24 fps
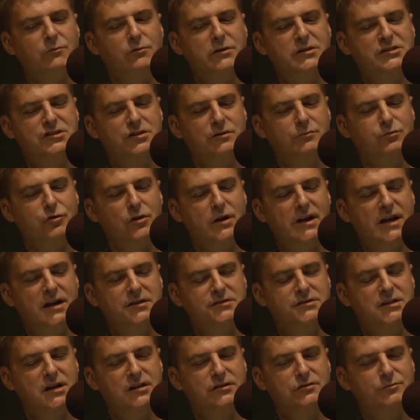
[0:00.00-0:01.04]
we should point out
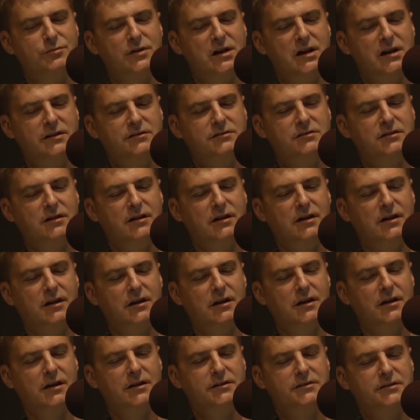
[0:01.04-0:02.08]
John DuPont
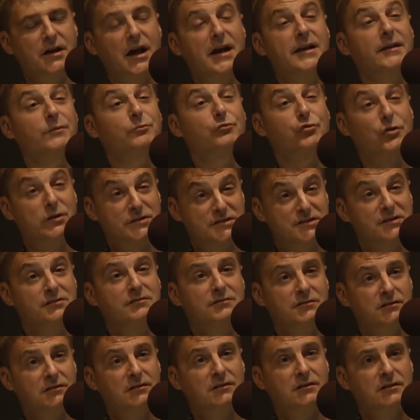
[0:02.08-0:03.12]
died in prison.
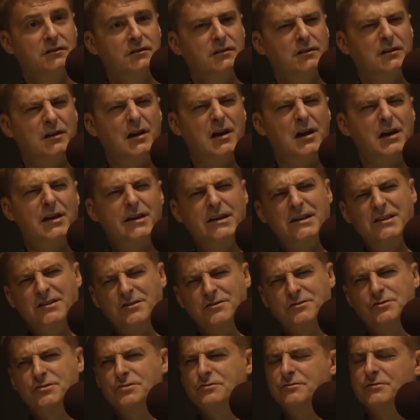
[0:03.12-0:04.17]
Yeah,
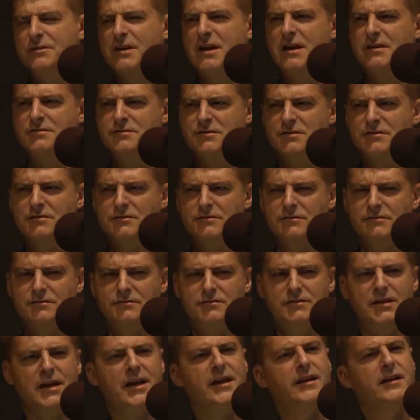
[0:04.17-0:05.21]
in
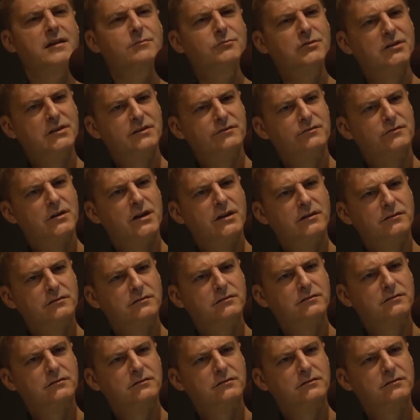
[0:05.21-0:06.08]
2010, ago. I believe, right?